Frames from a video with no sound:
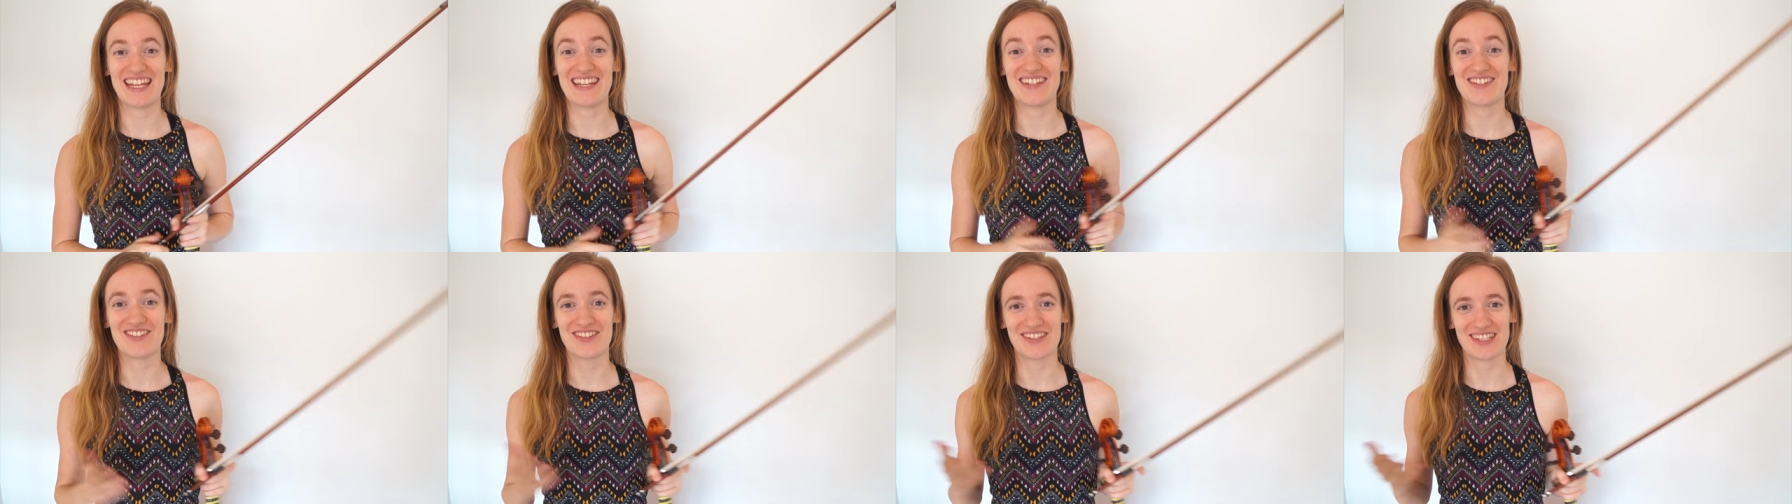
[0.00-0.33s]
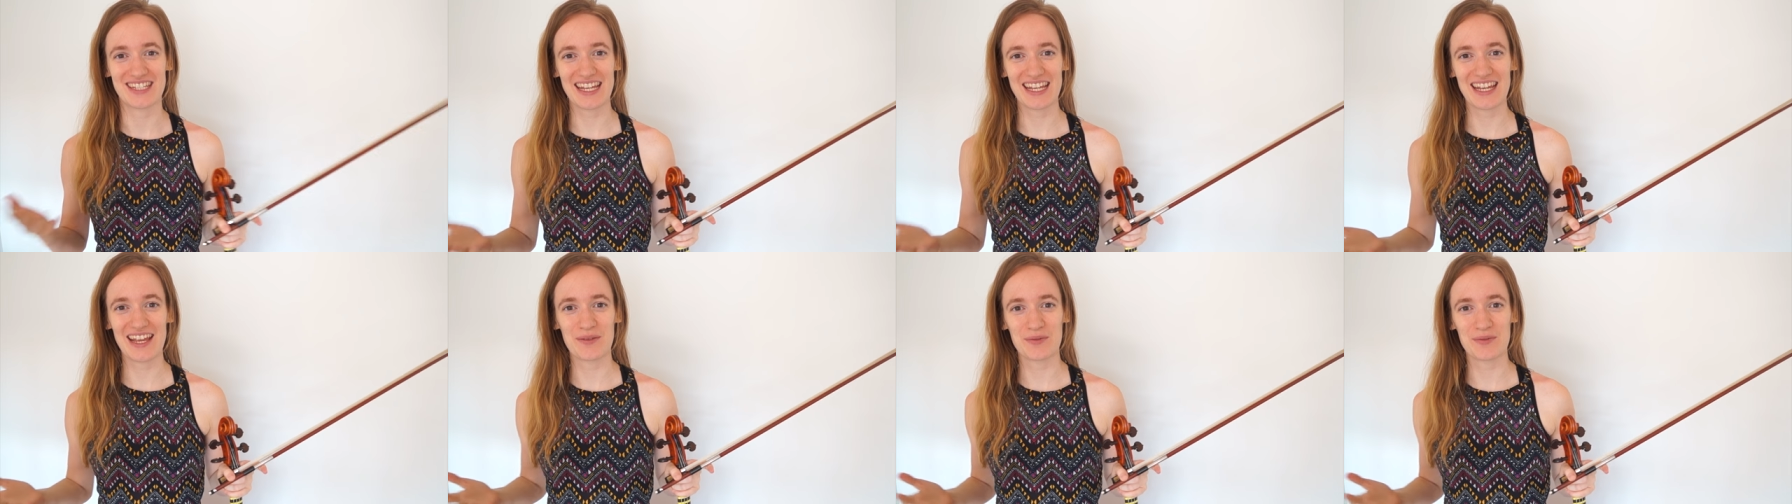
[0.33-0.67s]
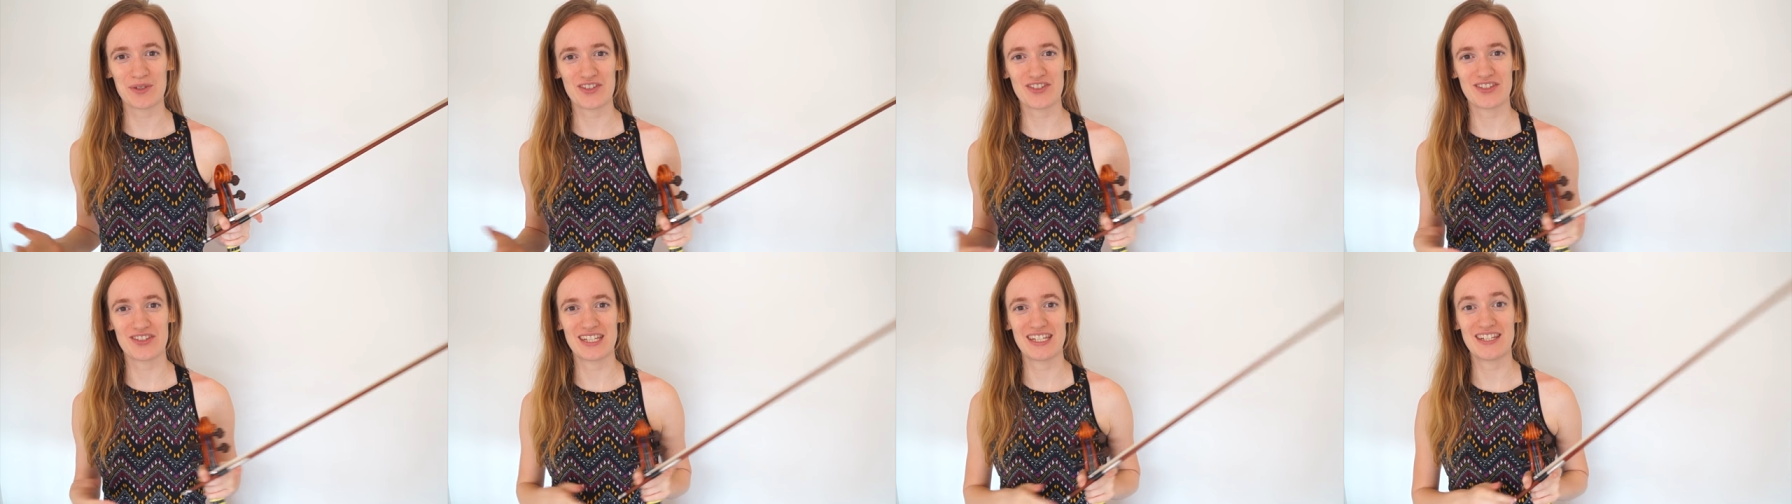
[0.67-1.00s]
and today I
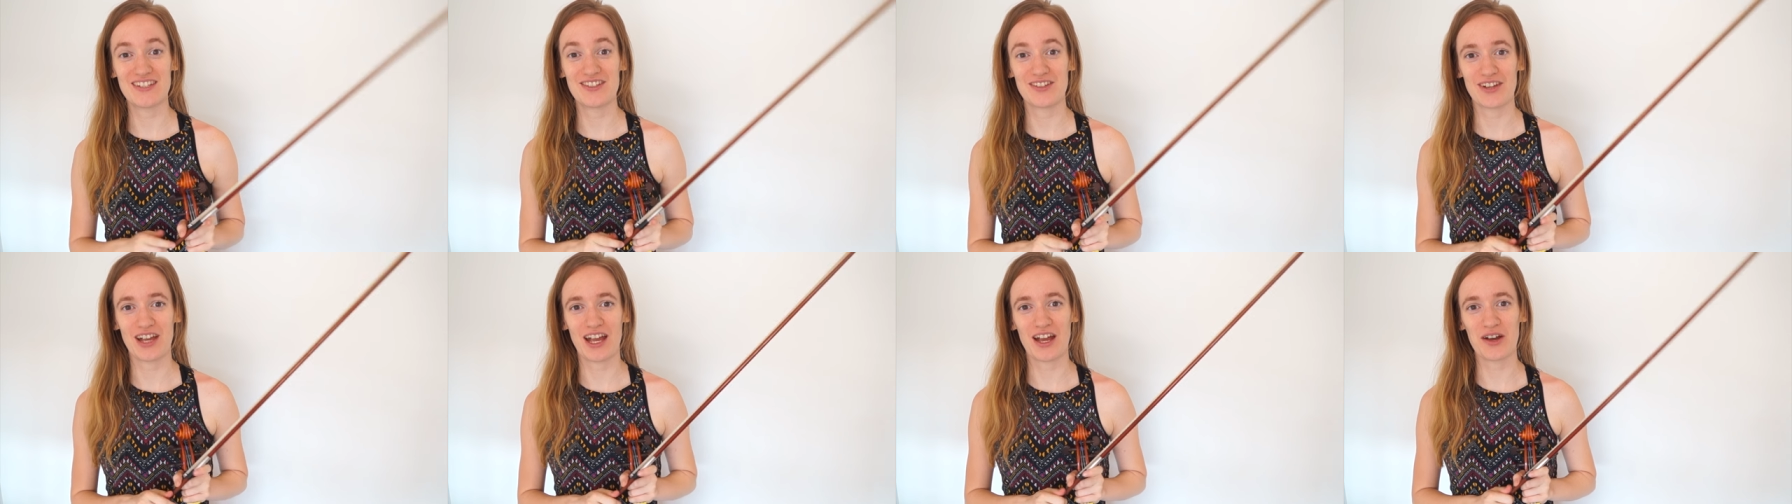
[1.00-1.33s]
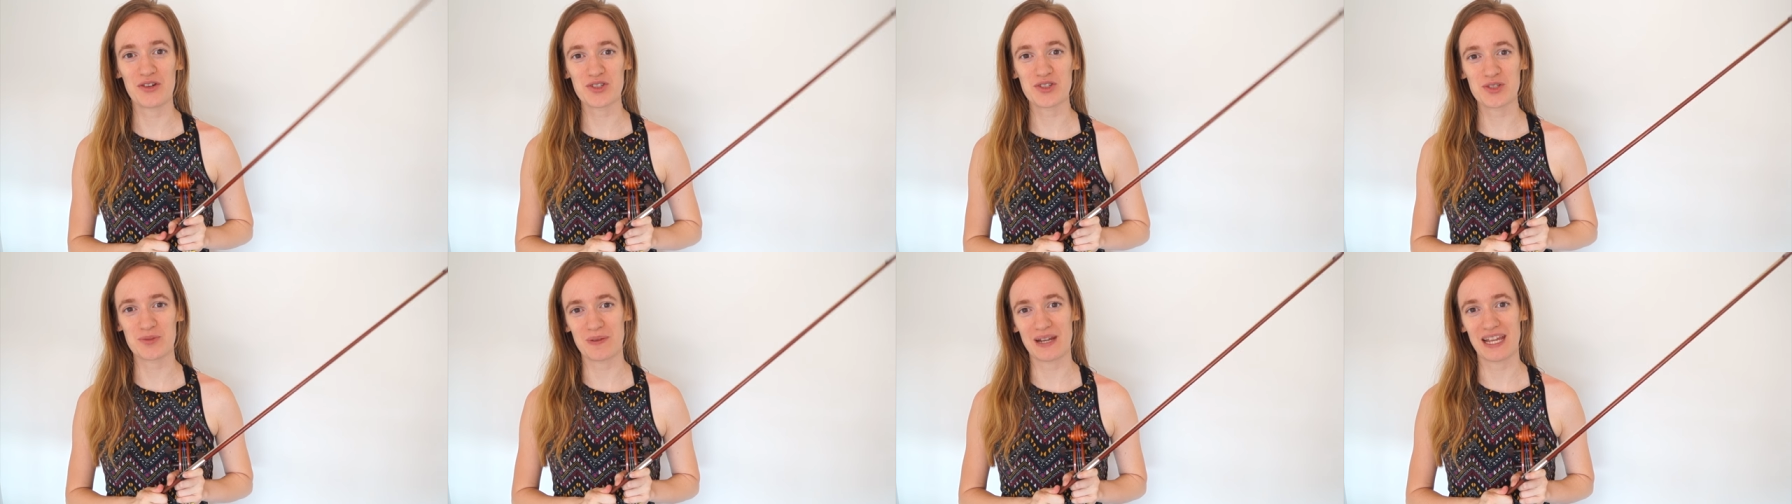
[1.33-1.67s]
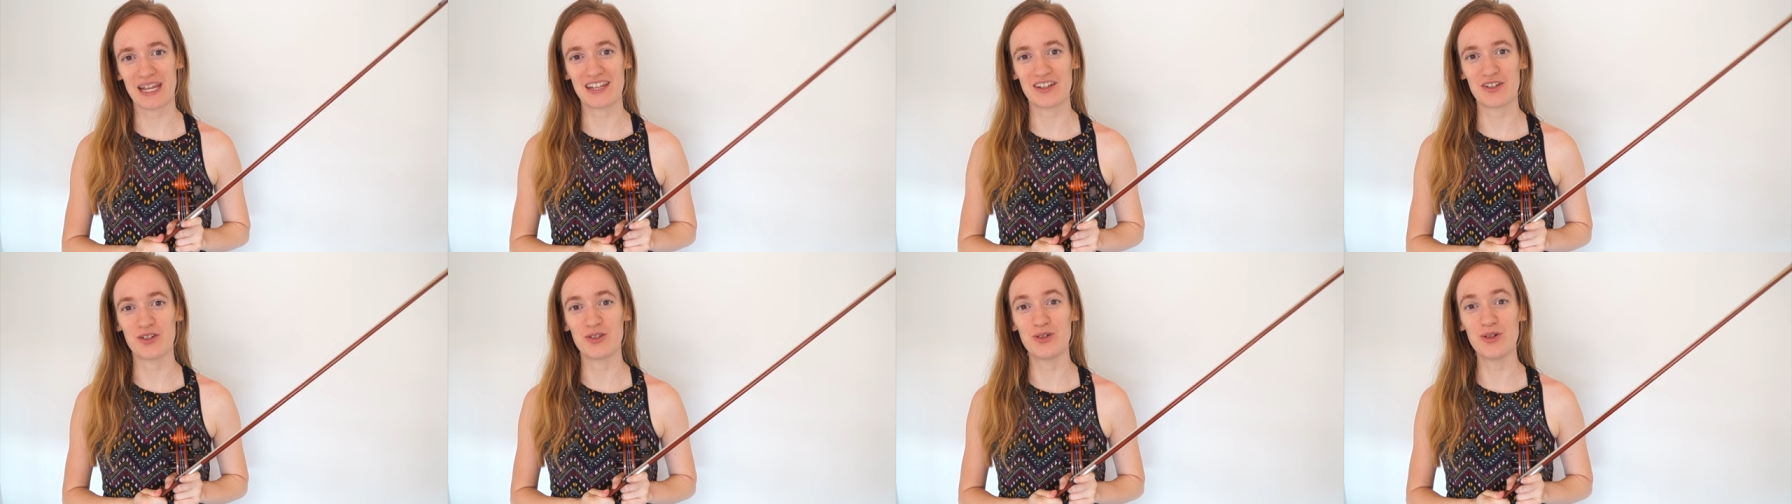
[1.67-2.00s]
want to teach you how to
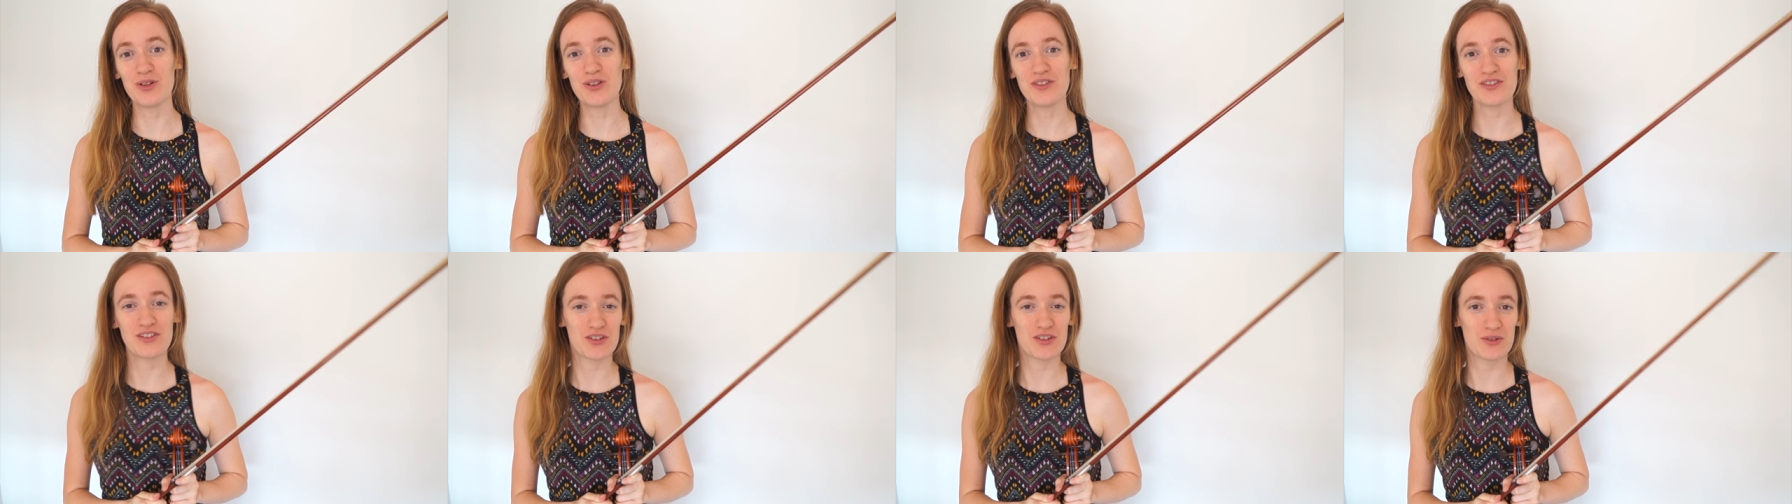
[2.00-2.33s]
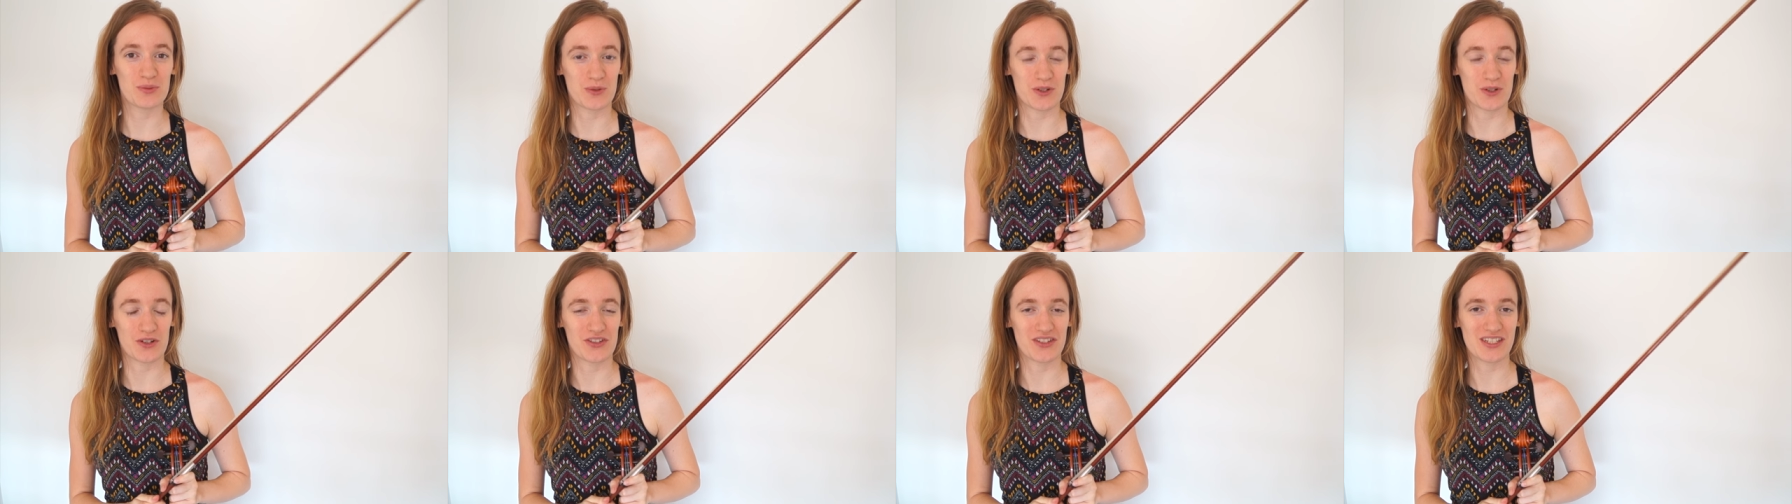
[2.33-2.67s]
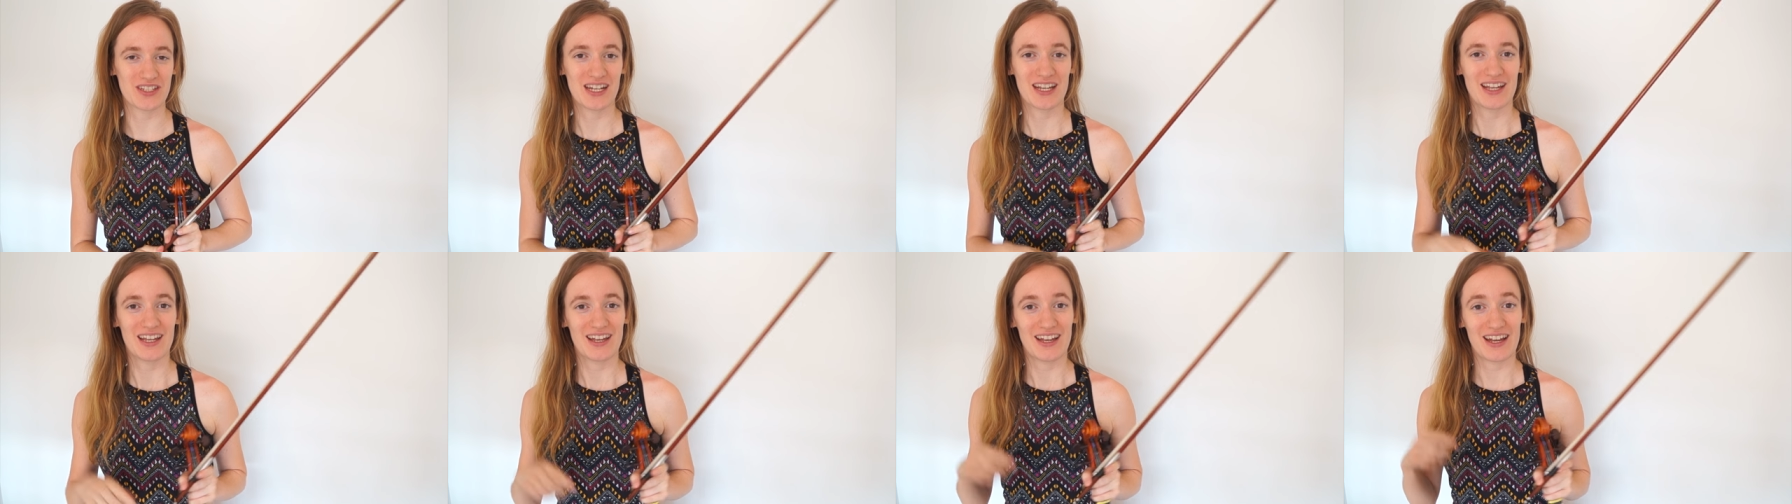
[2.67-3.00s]
play a whole new world.